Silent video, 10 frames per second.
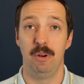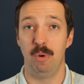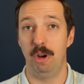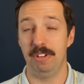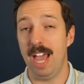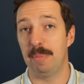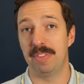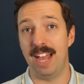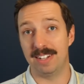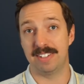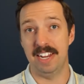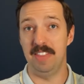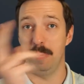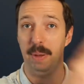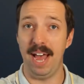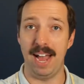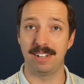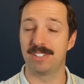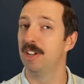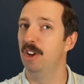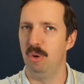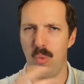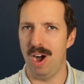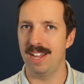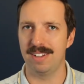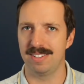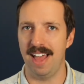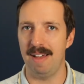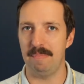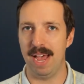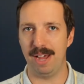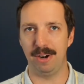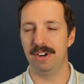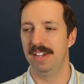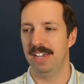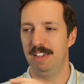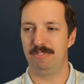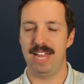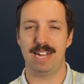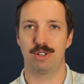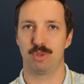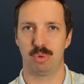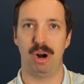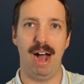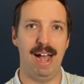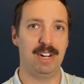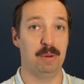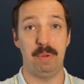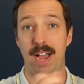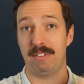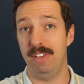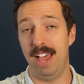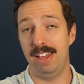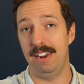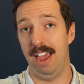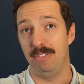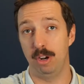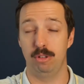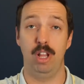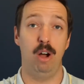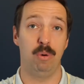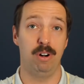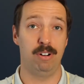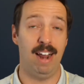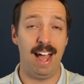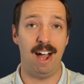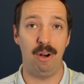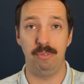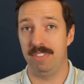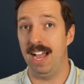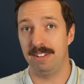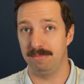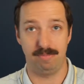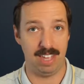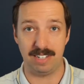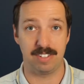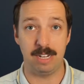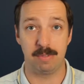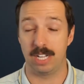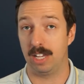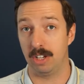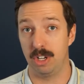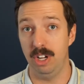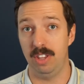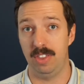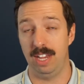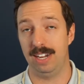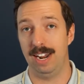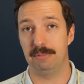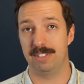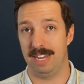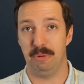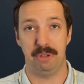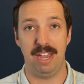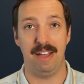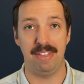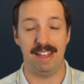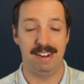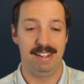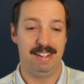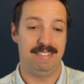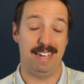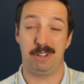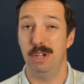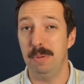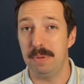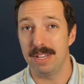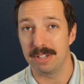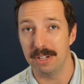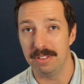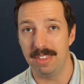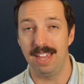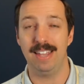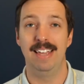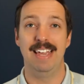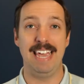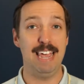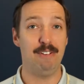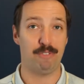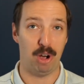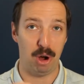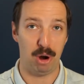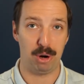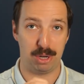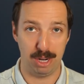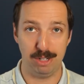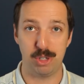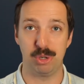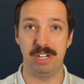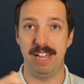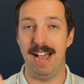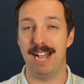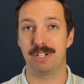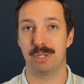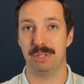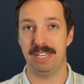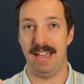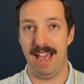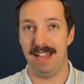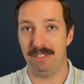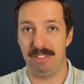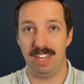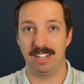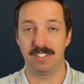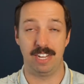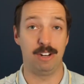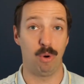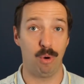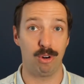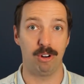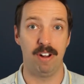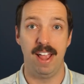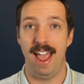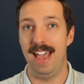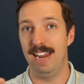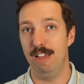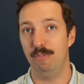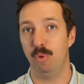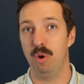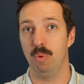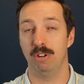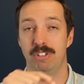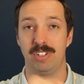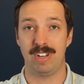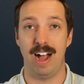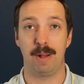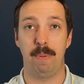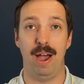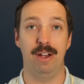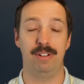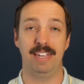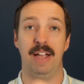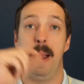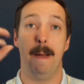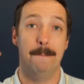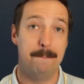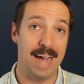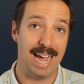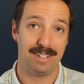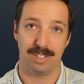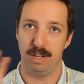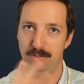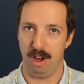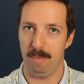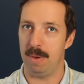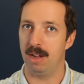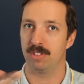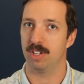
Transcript: well, yeah, but that's in the past. Why does that matter? If taxes were higher back then and they're lower now, that, that seems like a good thing. And I would say, well, yeah, that, that could be a good thing if our country actually had things in order and if we weren't stockpiling massive amounts